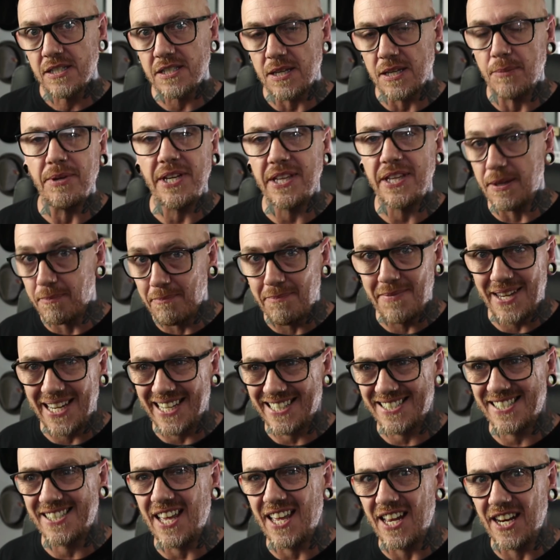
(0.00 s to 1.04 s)
somebody that
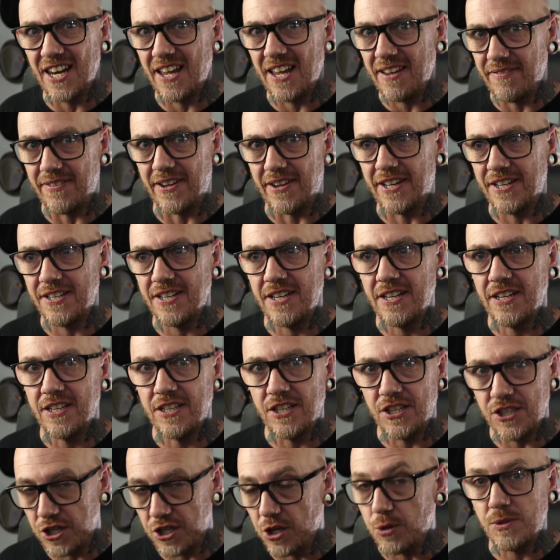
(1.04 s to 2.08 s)
makes their living
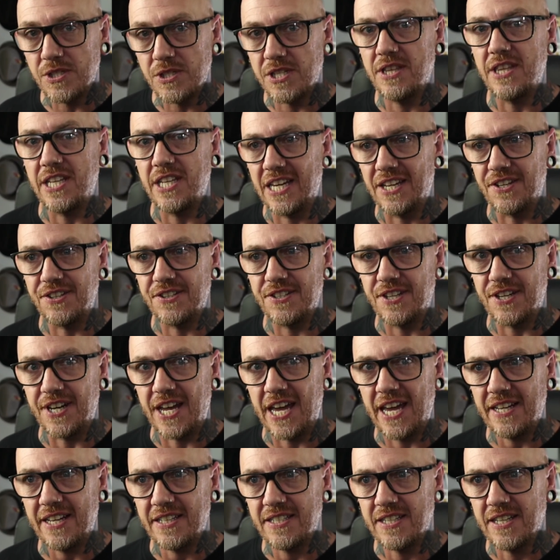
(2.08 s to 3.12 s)
using the
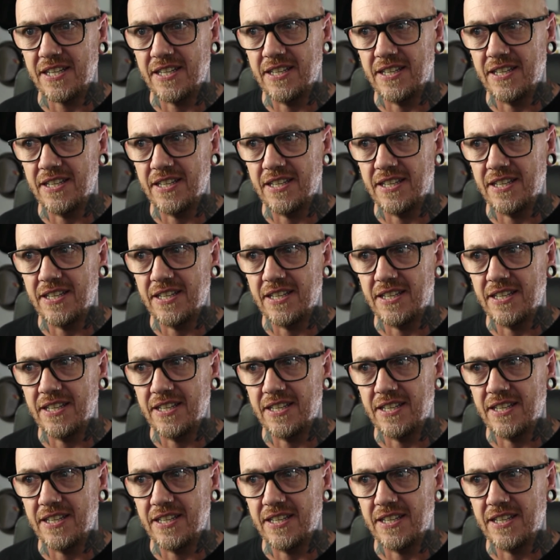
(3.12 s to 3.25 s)
internet,